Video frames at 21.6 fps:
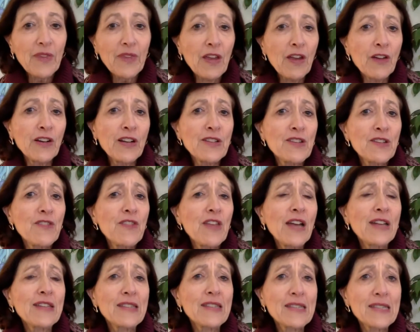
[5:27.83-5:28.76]
All right, so
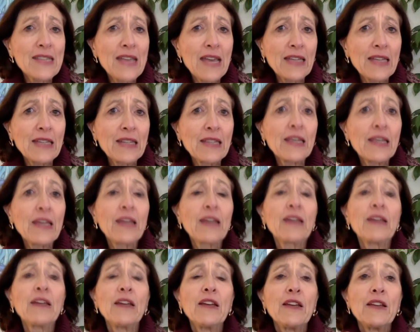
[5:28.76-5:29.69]
that's the second
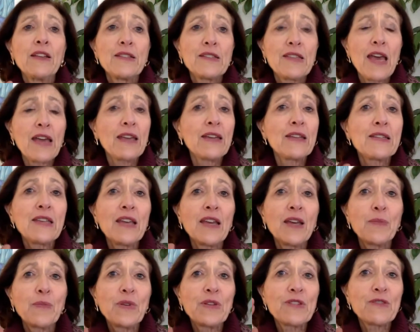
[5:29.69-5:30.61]
thing. Second
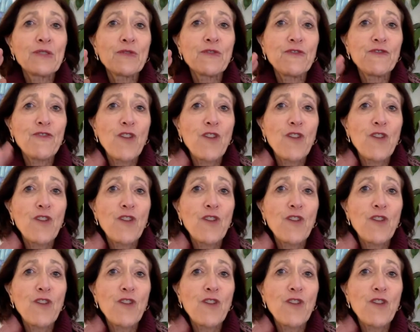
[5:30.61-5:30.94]
tip is